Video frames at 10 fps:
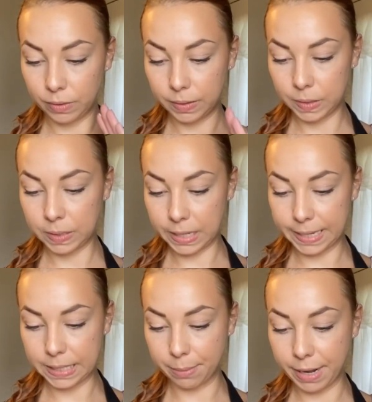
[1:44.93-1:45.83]

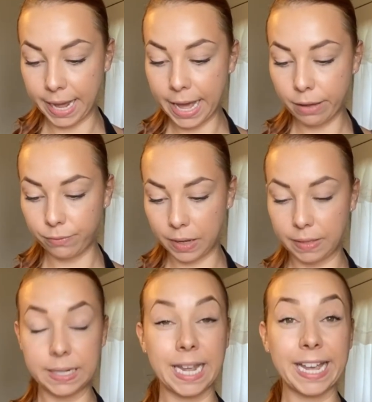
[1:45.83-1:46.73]
slice them in half and
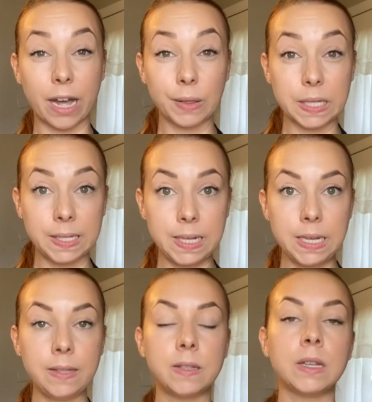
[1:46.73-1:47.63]
then take out the
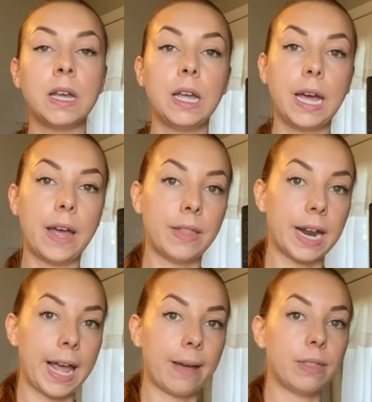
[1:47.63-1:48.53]
seeds, and then
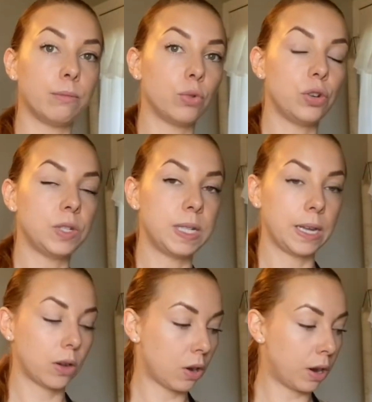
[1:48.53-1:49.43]
I have them
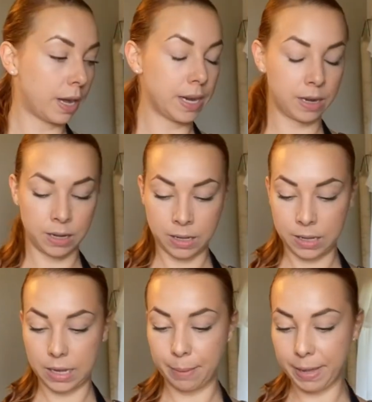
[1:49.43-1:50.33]
roasting on
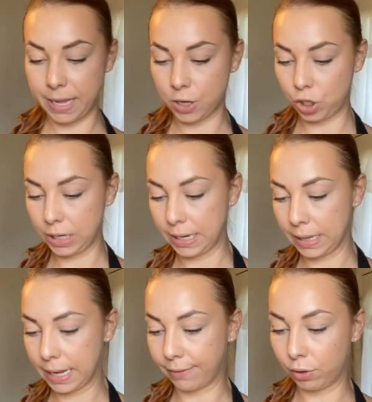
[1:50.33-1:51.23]
a baking sheet in
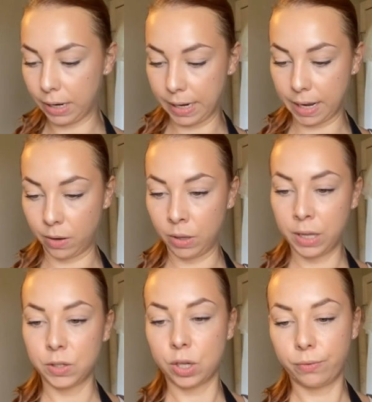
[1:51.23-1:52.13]
the oven right now.
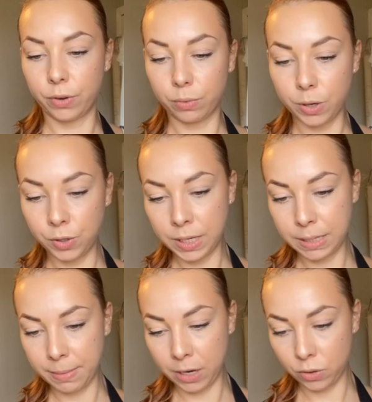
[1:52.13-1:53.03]
So for the roasted
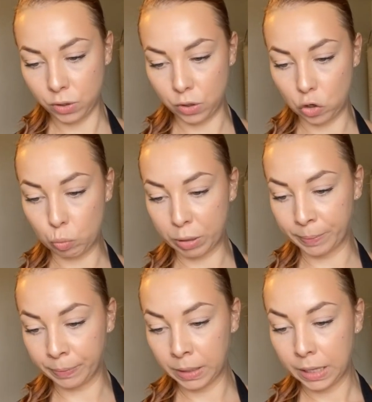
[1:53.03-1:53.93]
tomato soup,
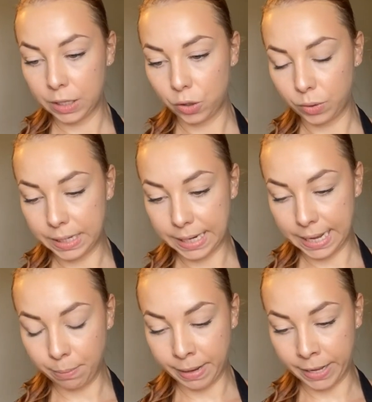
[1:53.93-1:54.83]
you'll need
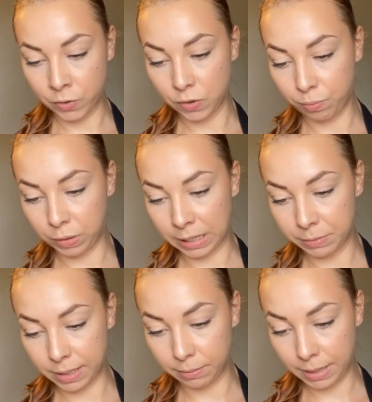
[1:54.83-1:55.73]
8 pounds of plum
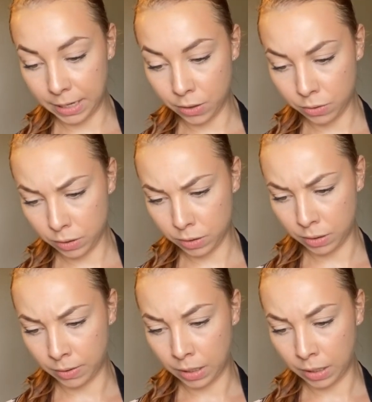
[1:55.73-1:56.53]
tomatoes,